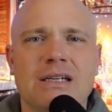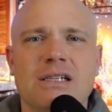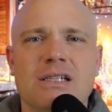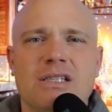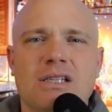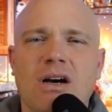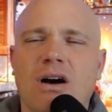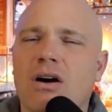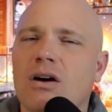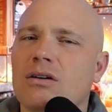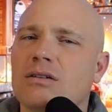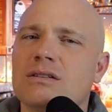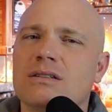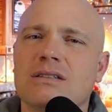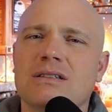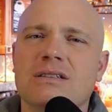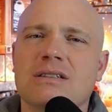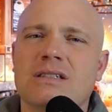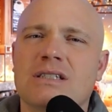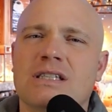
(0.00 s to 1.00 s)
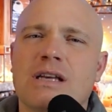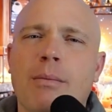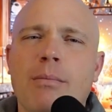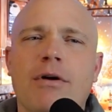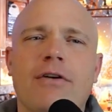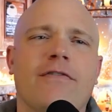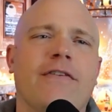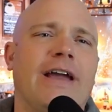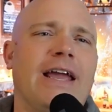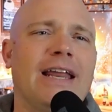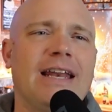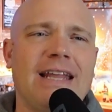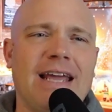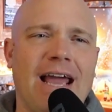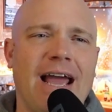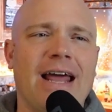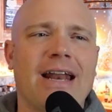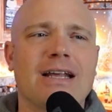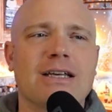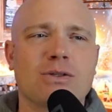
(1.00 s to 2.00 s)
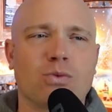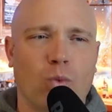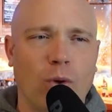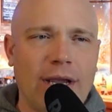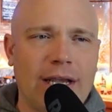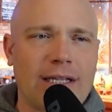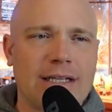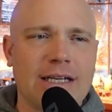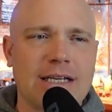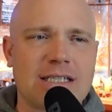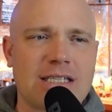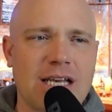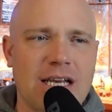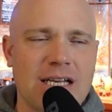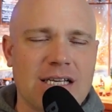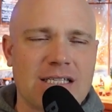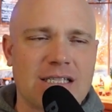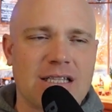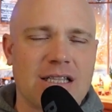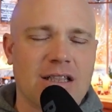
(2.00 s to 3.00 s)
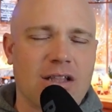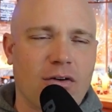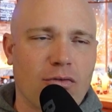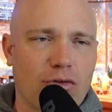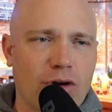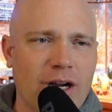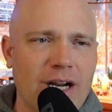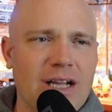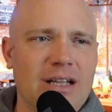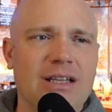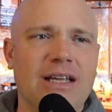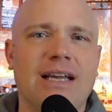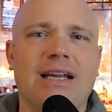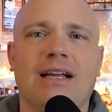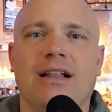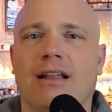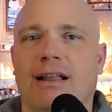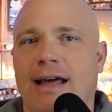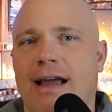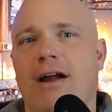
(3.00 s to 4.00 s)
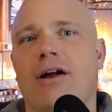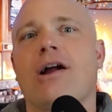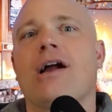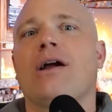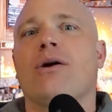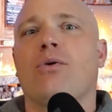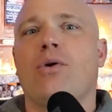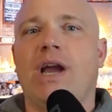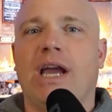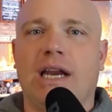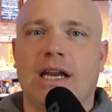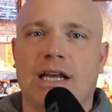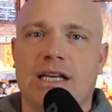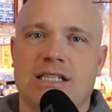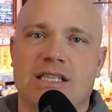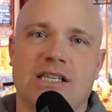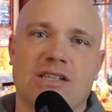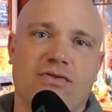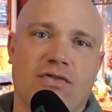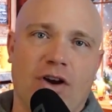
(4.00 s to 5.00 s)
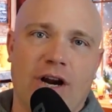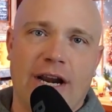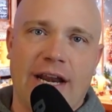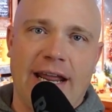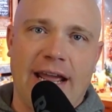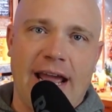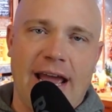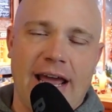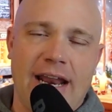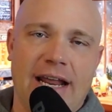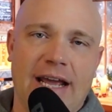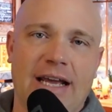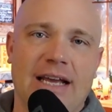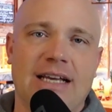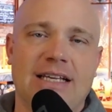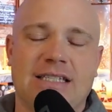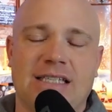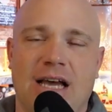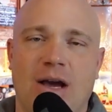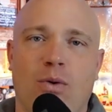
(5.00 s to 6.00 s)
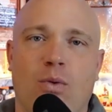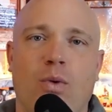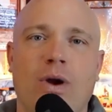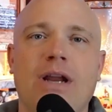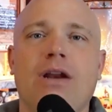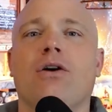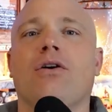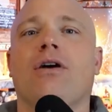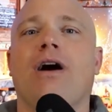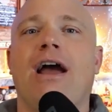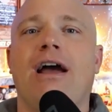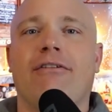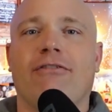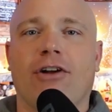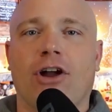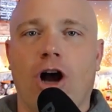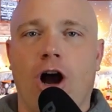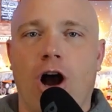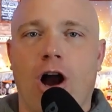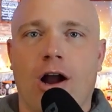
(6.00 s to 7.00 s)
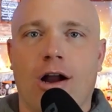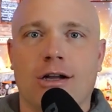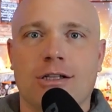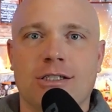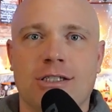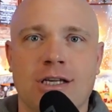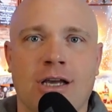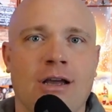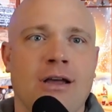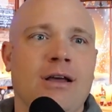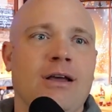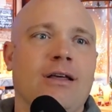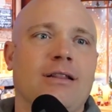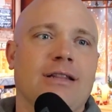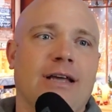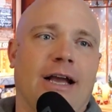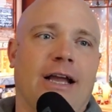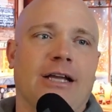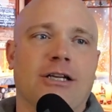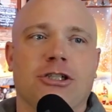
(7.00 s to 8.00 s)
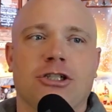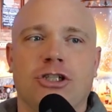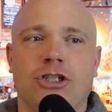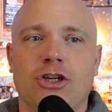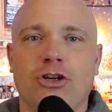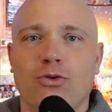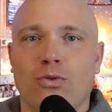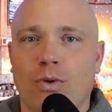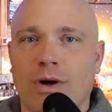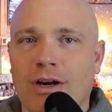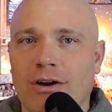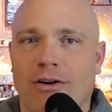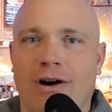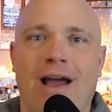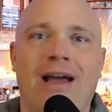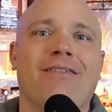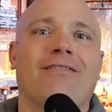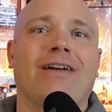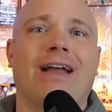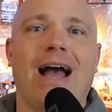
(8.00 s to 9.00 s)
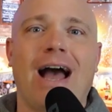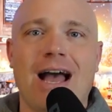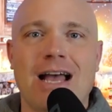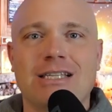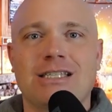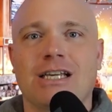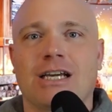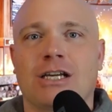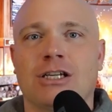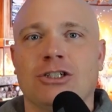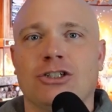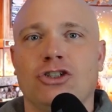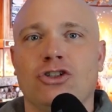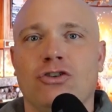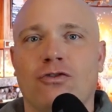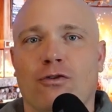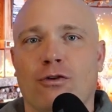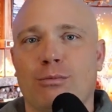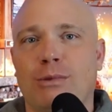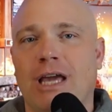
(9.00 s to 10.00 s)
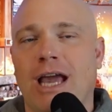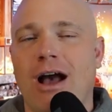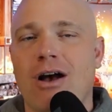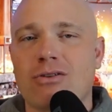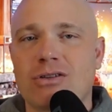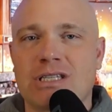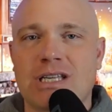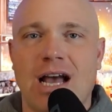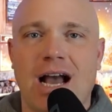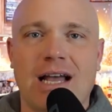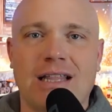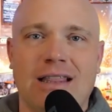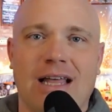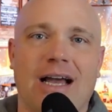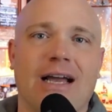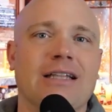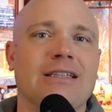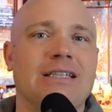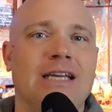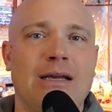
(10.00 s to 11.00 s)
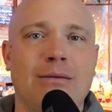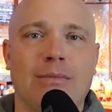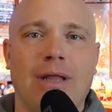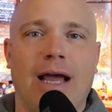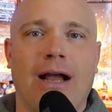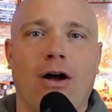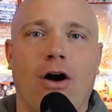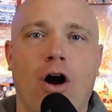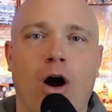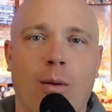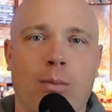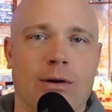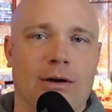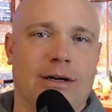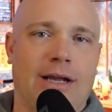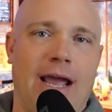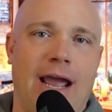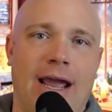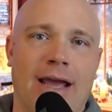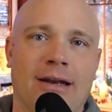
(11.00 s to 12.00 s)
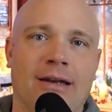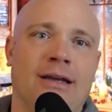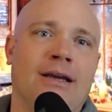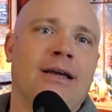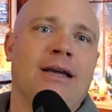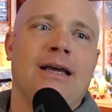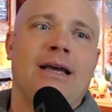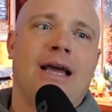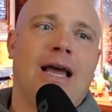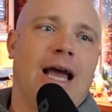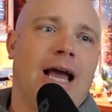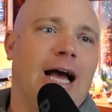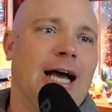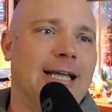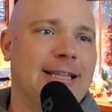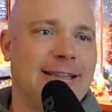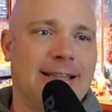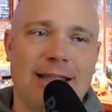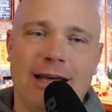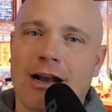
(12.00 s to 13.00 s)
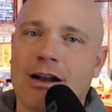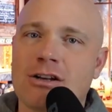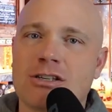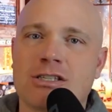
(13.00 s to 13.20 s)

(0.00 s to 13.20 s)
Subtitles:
So some of Indiana's weaknesses, the really glaring weaknesses for Indiana, is that we don't have guards that can shoot. We don't have guys that can shoot from the outside like a team like Auburn can. Their